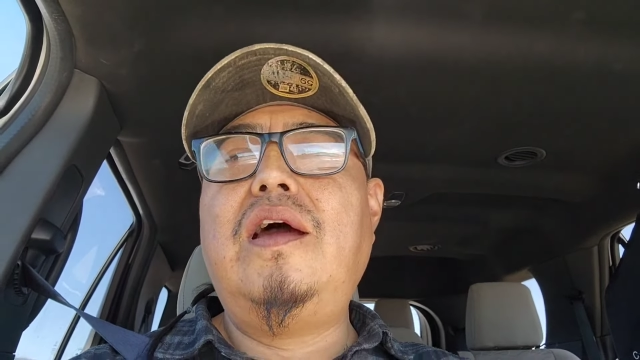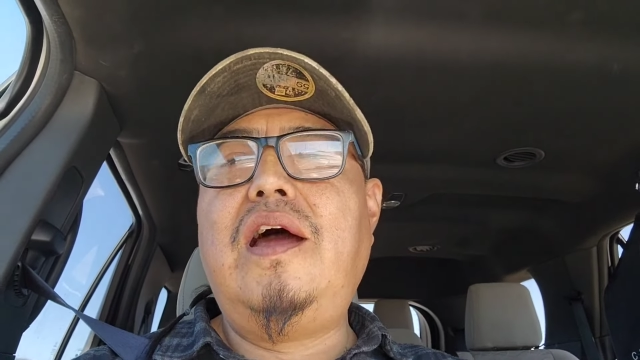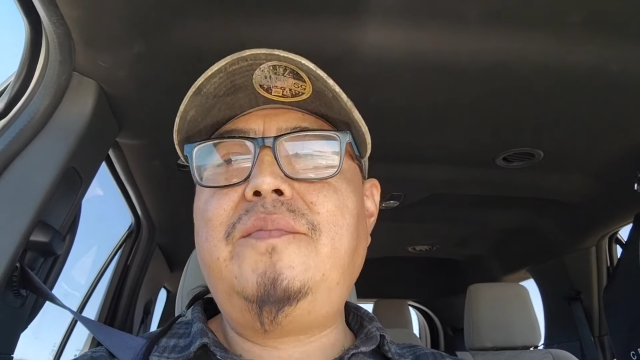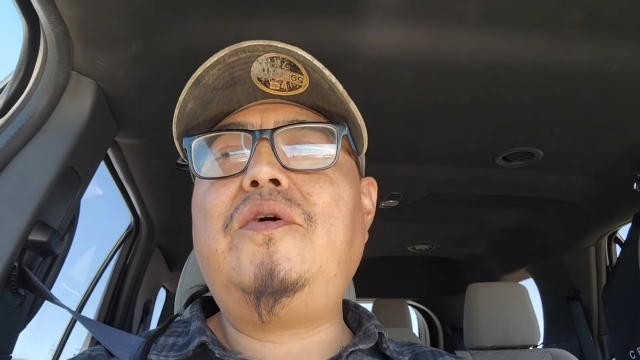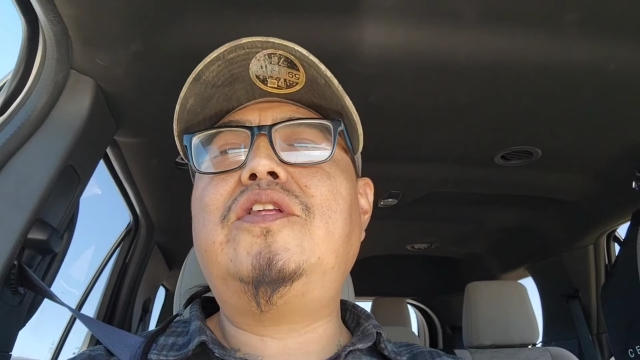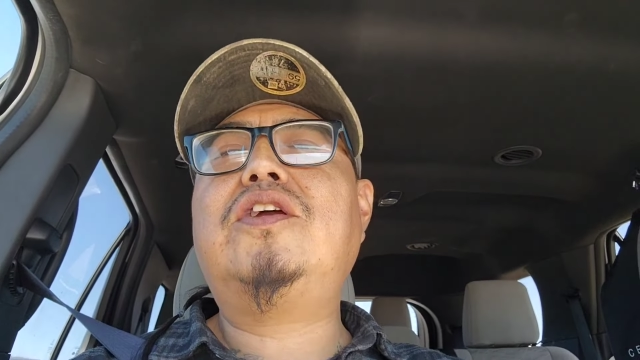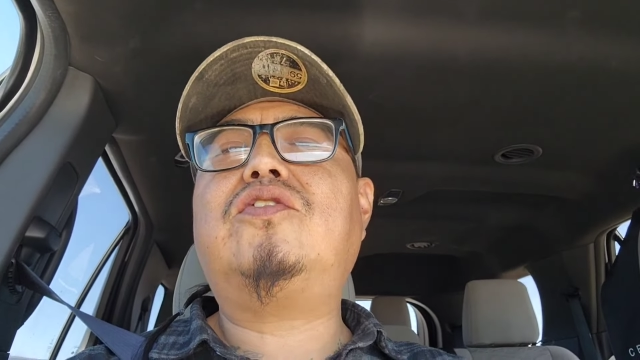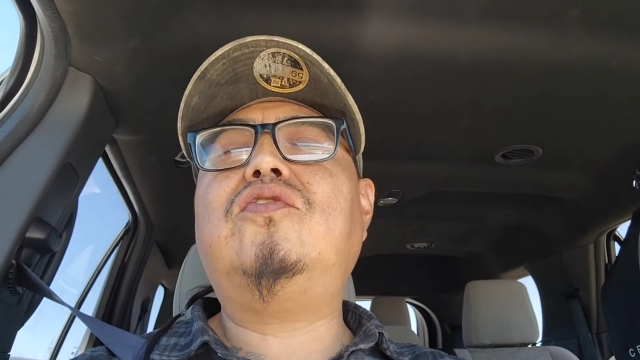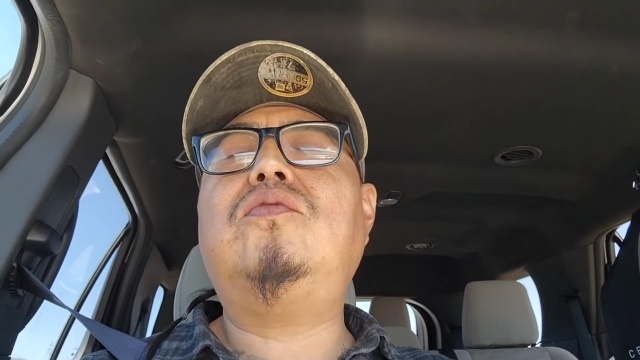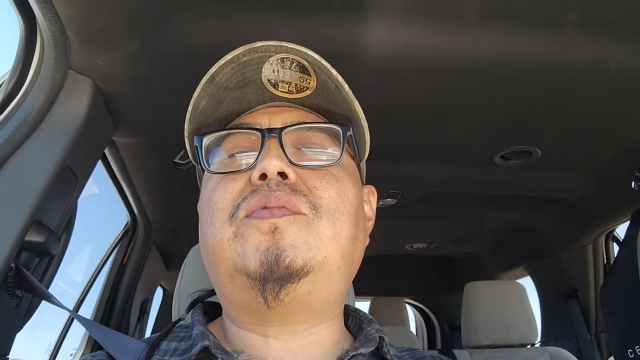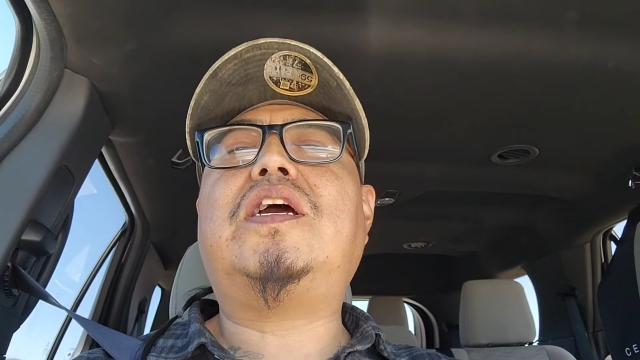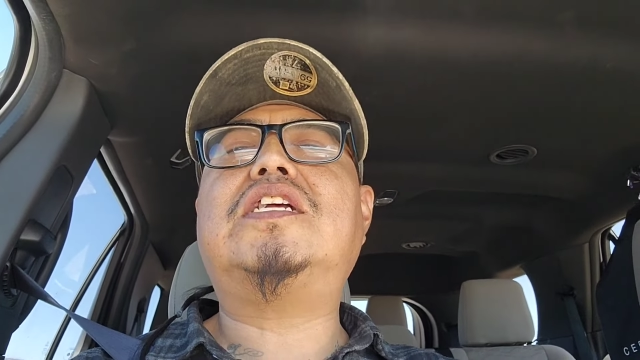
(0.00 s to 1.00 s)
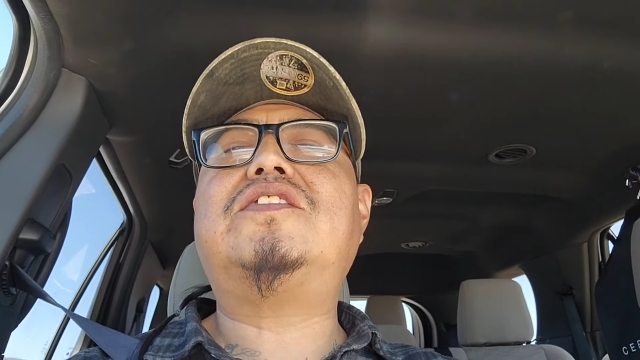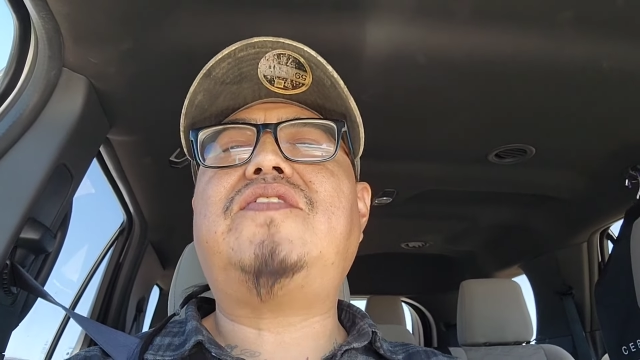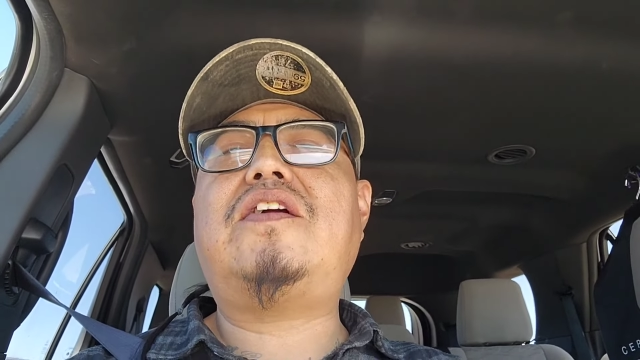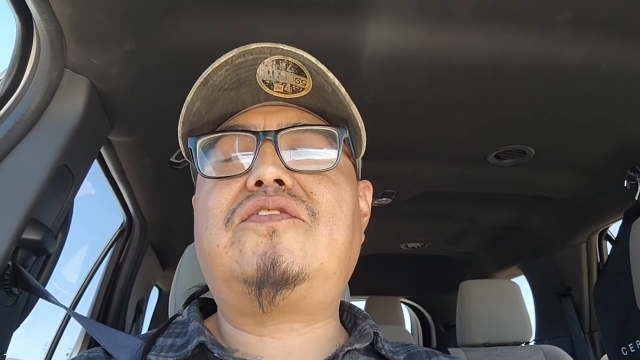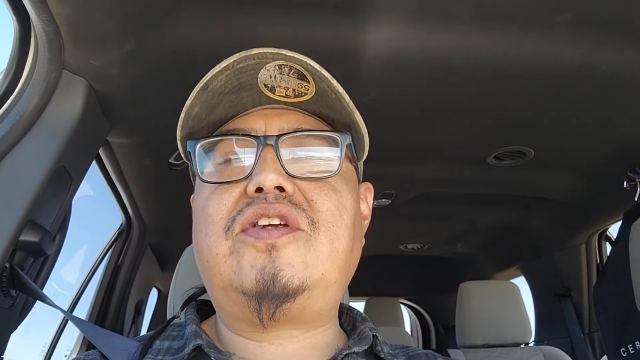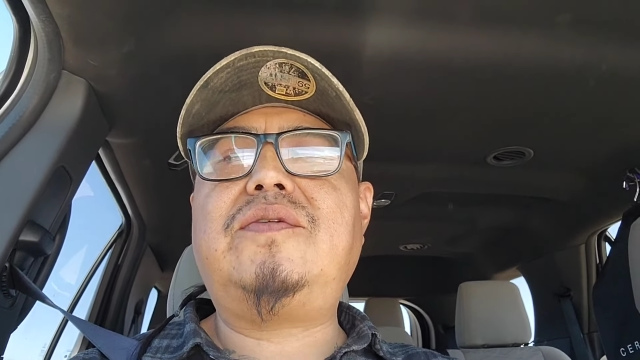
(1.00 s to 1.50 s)
I'm only cool because of
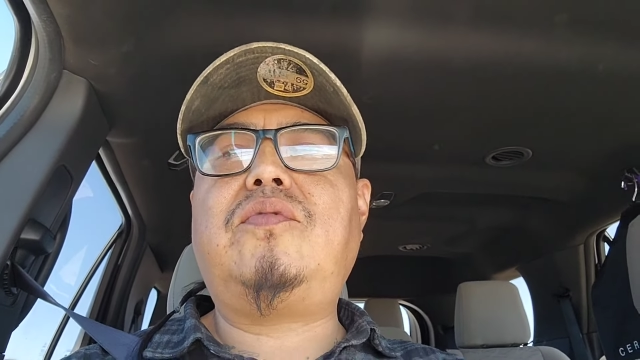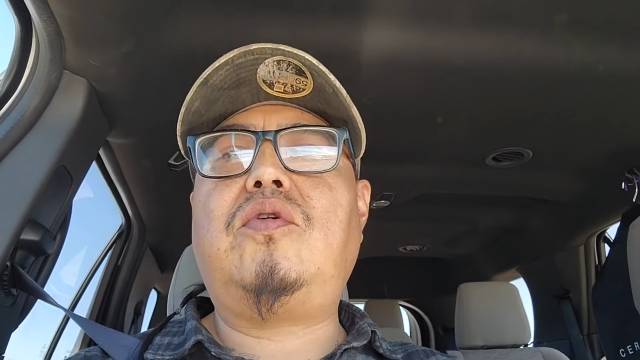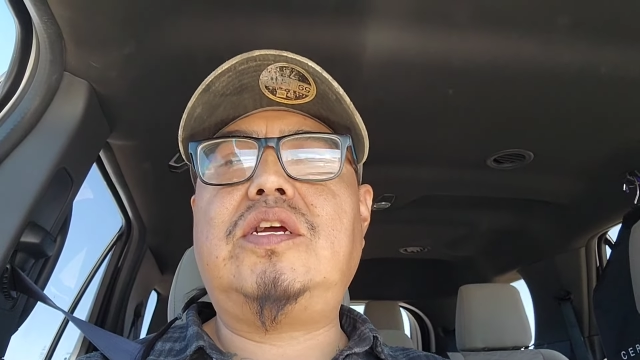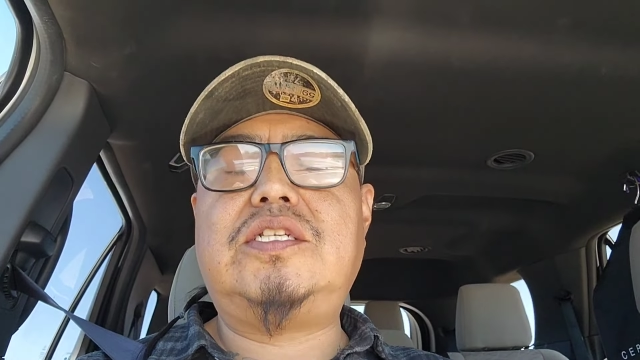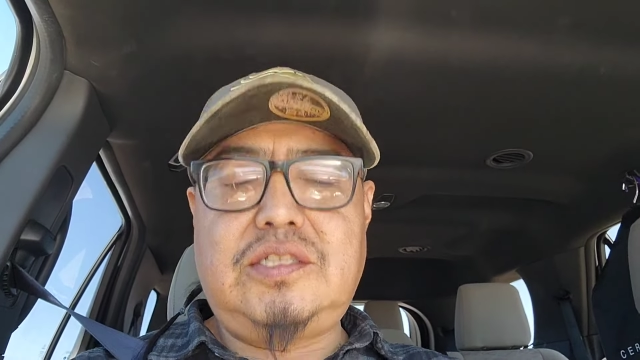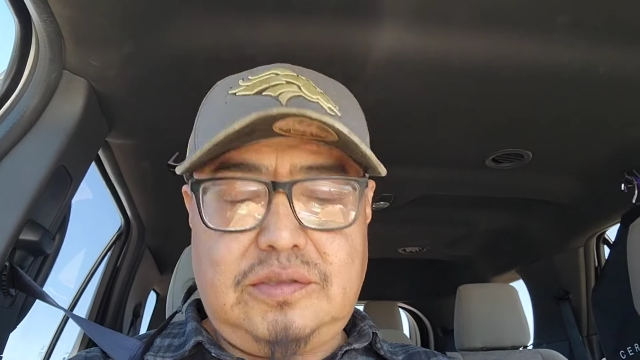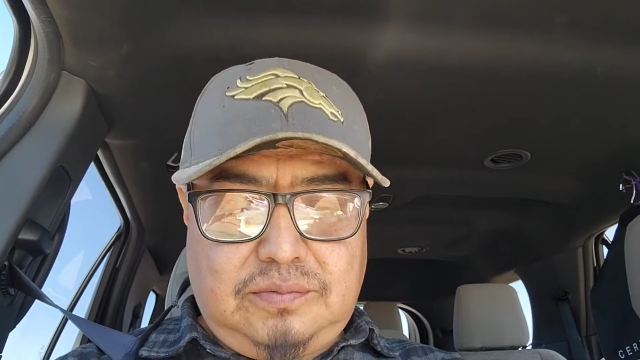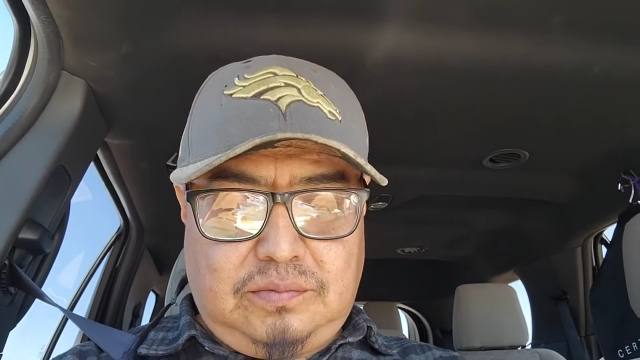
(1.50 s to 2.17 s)
our three boys.